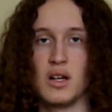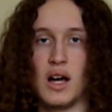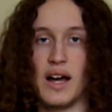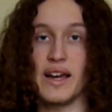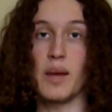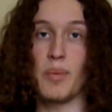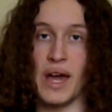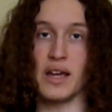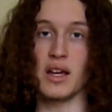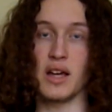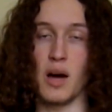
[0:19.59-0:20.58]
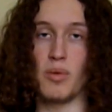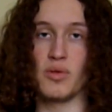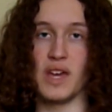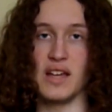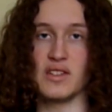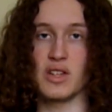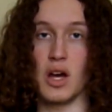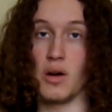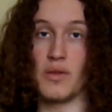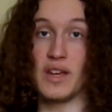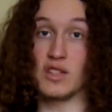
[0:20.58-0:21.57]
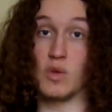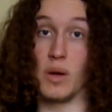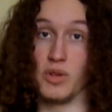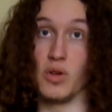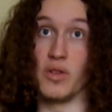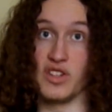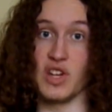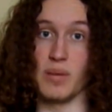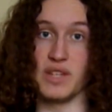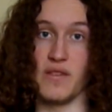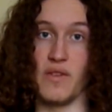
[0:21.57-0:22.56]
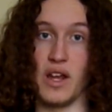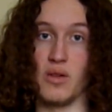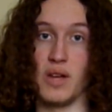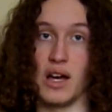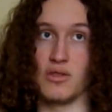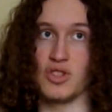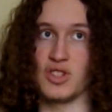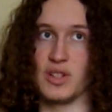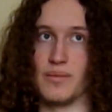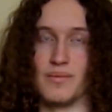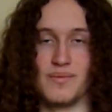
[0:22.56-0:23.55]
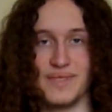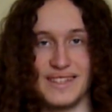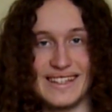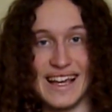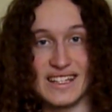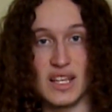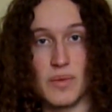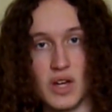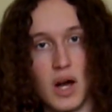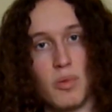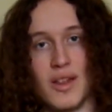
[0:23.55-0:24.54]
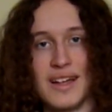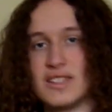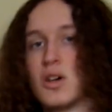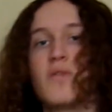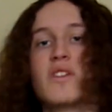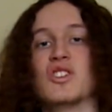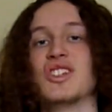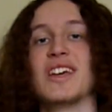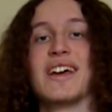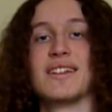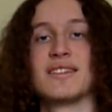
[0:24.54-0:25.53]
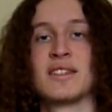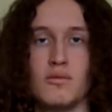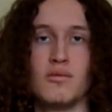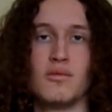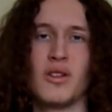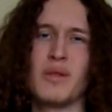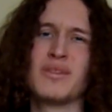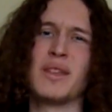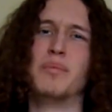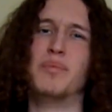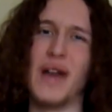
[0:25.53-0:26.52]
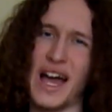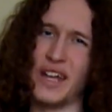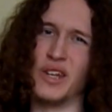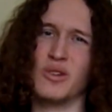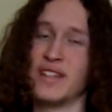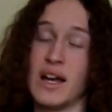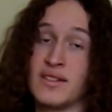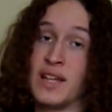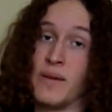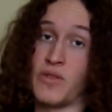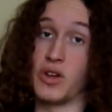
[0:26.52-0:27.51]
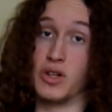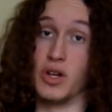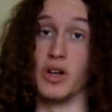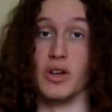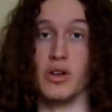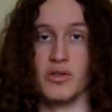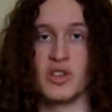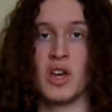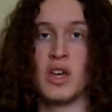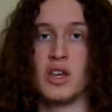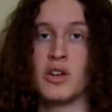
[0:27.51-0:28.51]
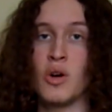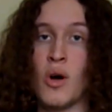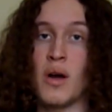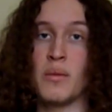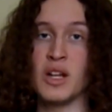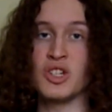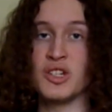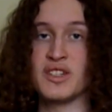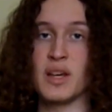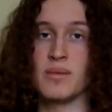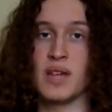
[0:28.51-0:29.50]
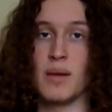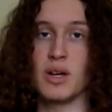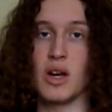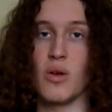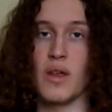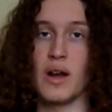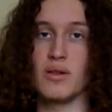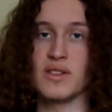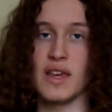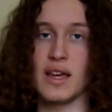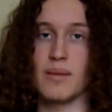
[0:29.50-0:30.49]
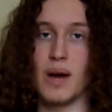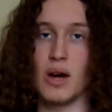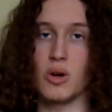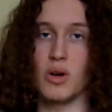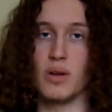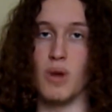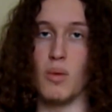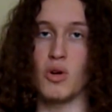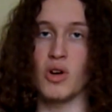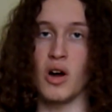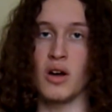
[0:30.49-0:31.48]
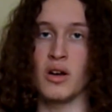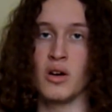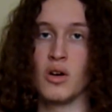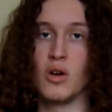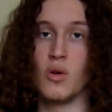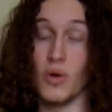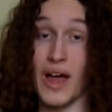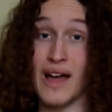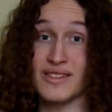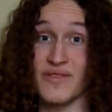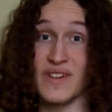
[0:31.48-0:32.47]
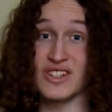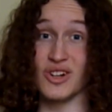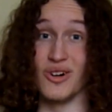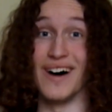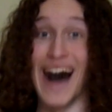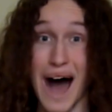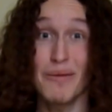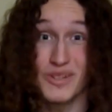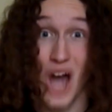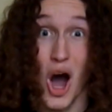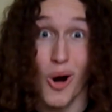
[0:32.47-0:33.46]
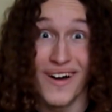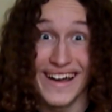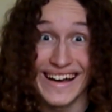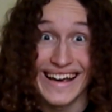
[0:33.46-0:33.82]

I got it back a couple days ago, and that's why I'm doing this update video now, just to get something up while I still have the chance. Well, that was the bad news, now it's time for the good news. You know how I mentioned some time ago that I was thinking about going to MomoCon? Well, that's official. I'm going.